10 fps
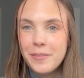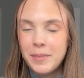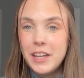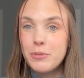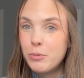
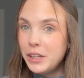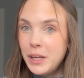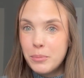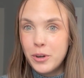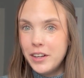It's really
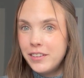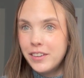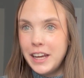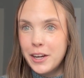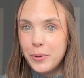important to
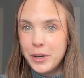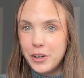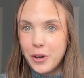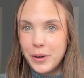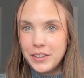layer when you're
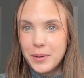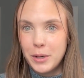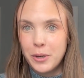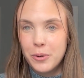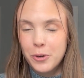going
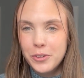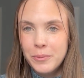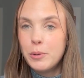somewhere cold.